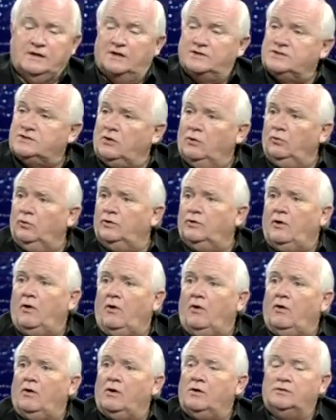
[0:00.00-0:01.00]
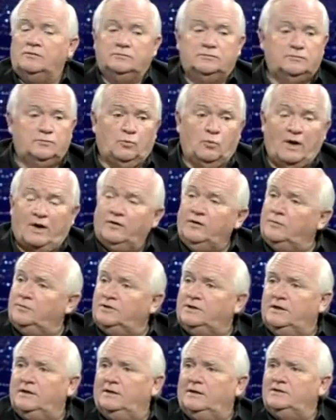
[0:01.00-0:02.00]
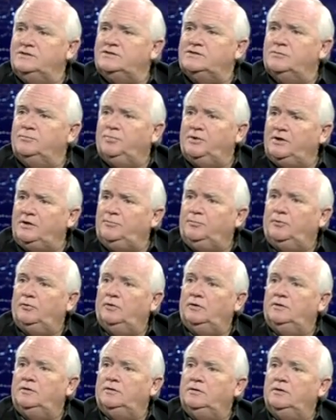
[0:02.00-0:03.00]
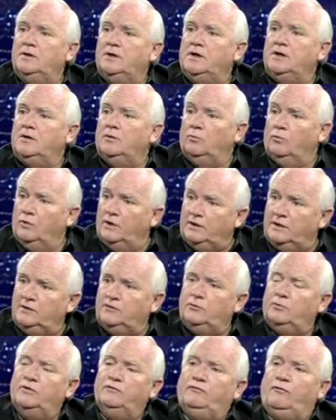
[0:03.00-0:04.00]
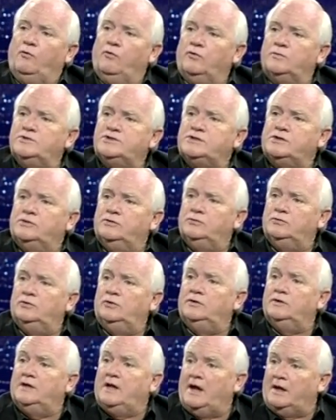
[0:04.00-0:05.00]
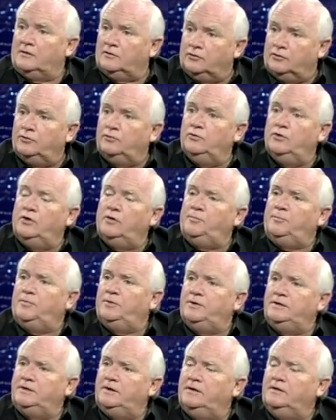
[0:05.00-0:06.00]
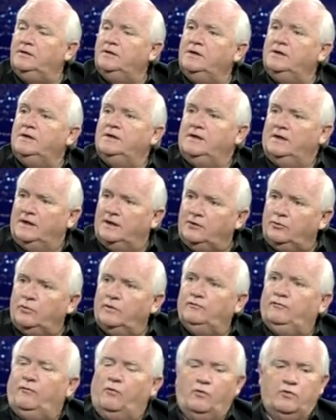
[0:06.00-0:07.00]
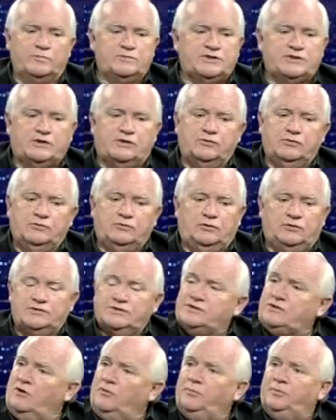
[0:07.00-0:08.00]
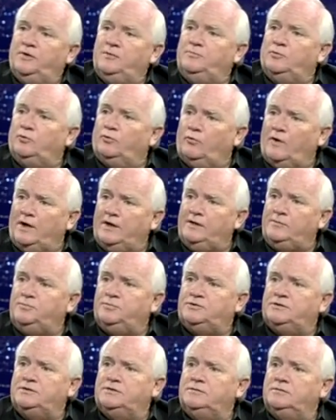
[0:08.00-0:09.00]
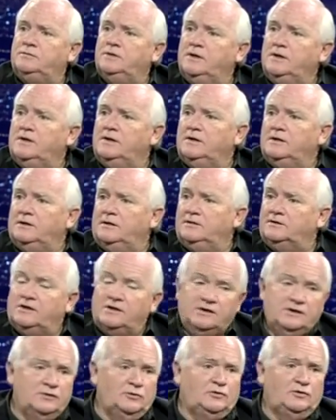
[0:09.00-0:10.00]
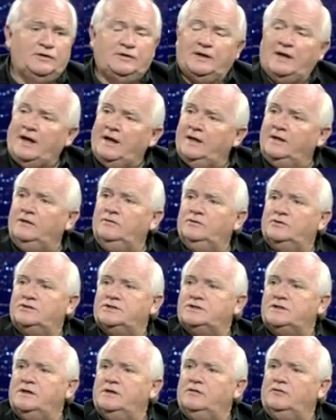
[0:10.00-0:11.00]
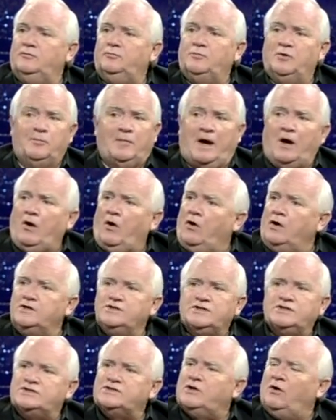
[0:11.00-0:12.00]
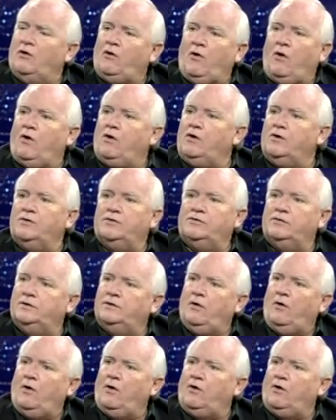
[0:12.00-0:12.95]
I stole a car and wound up killing some people and went into reform school and kind of grew up in the reform school and saw people raped and killed and hanged themselves. But my heart just got harder and